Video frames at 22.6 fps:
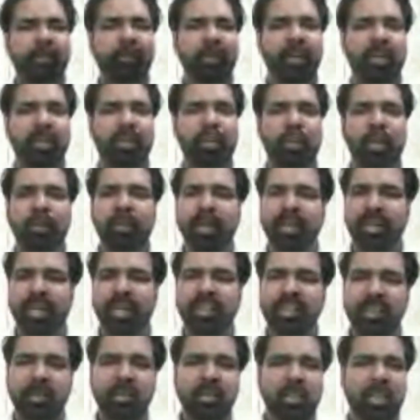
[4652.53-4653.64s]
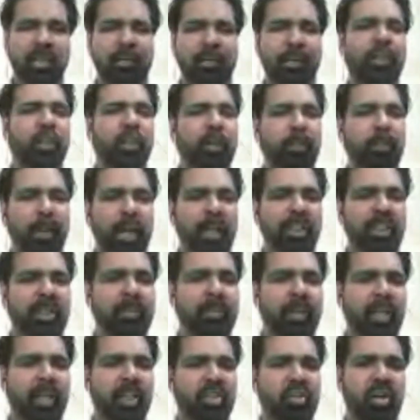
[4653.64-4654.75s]
During my class, I was referring to the
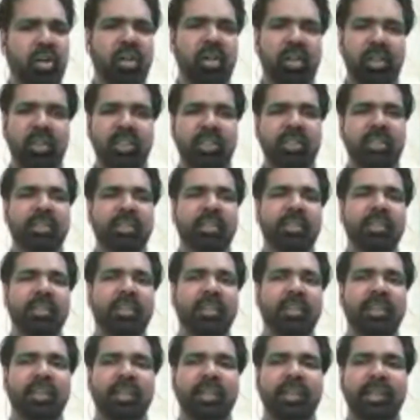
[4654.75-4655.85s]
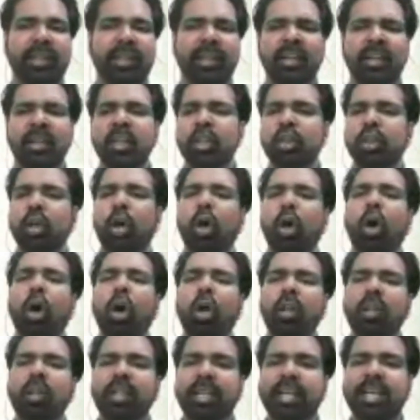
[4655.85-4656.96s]
Plachimada struggles. Yeah. So
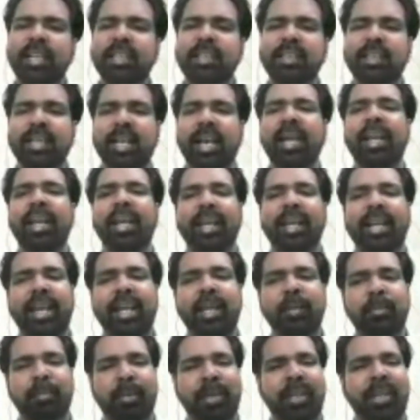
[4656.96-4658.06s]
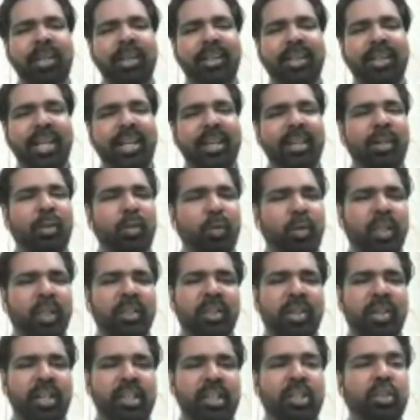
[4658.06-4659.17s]
all these can again be taken into
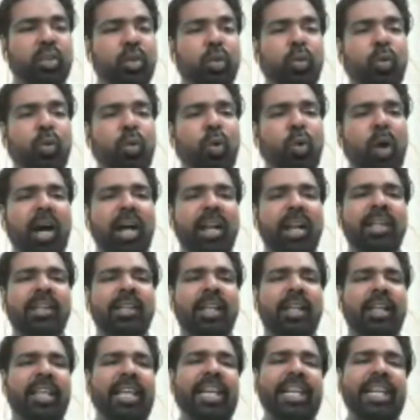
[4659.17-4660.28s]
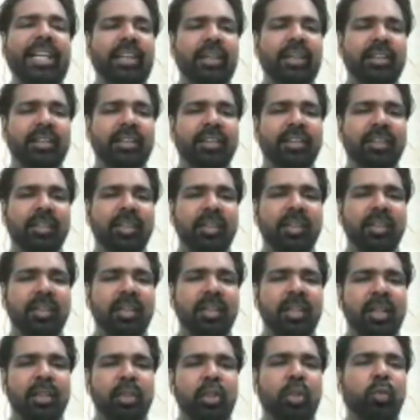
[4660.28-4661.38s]
consideration. So who are in the lead?
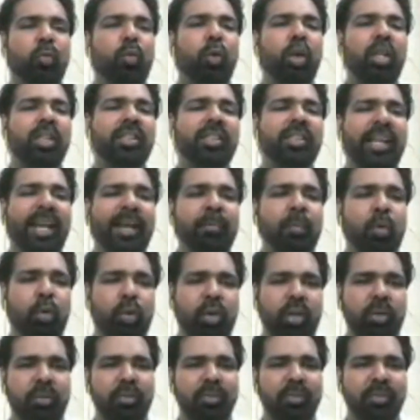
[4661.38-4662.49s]
So what is their motive?